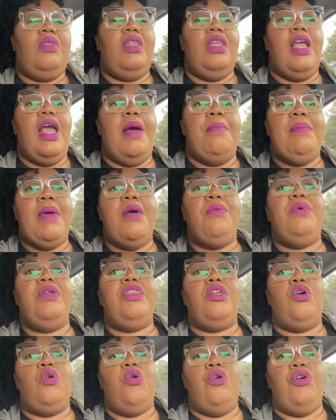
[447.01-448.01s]
I met
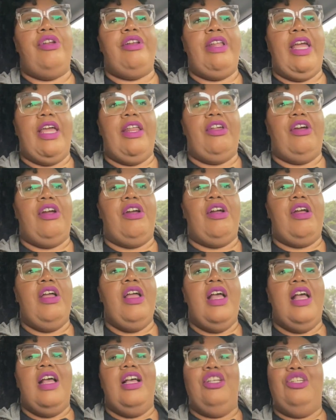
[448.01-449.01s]
with the coordinator.
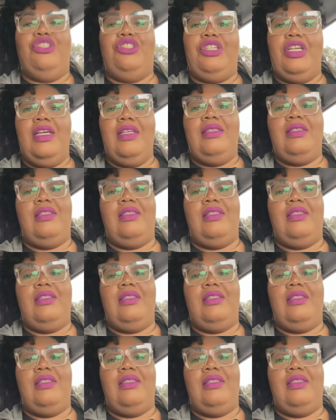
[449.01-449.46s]
She